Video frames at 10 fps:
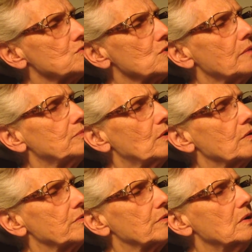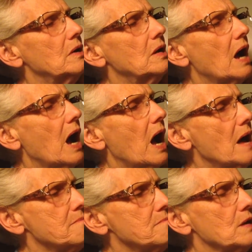sobbed Arthur.
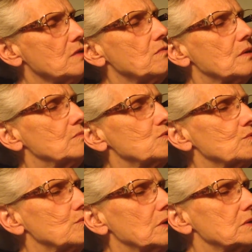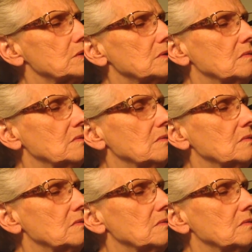I made them do it.